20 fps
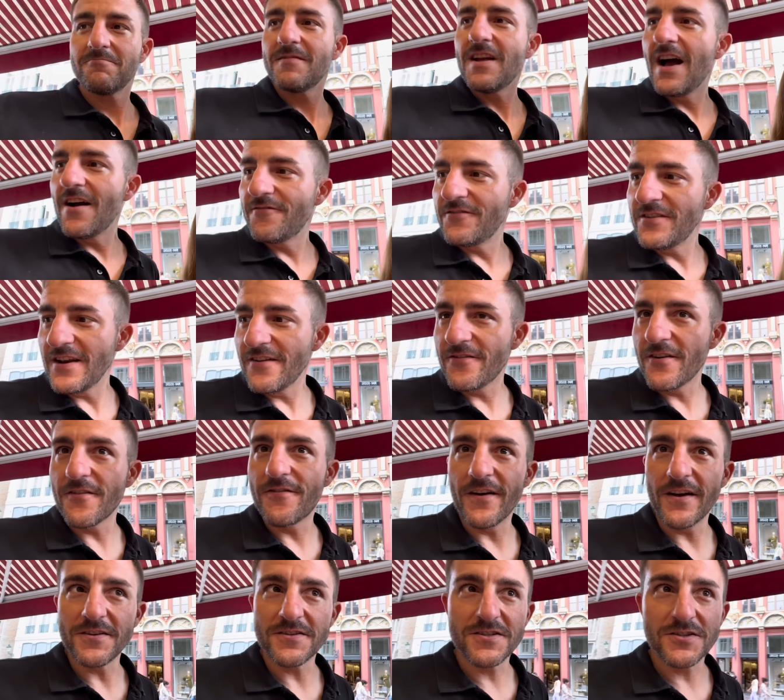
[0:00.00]
I've never
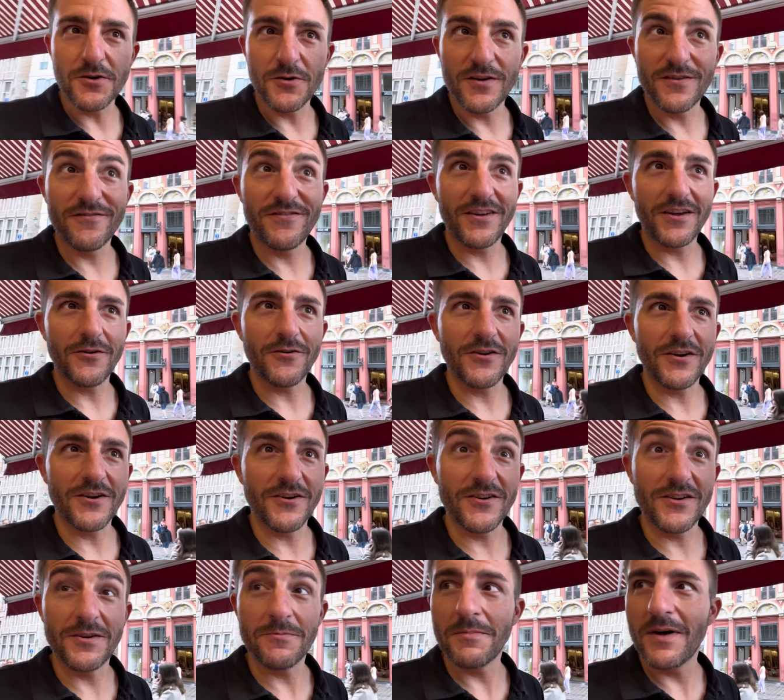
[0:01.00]
felt so
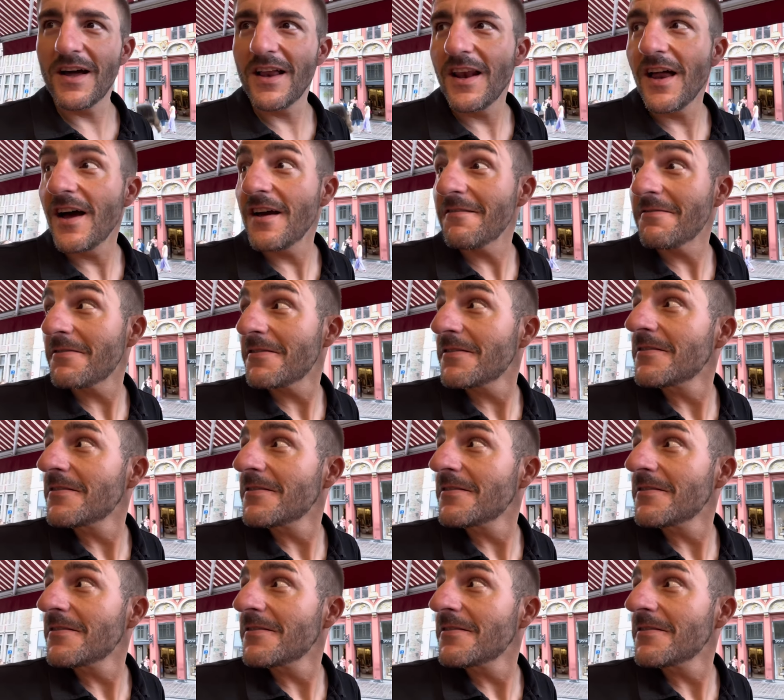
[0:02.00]
inferior in my life.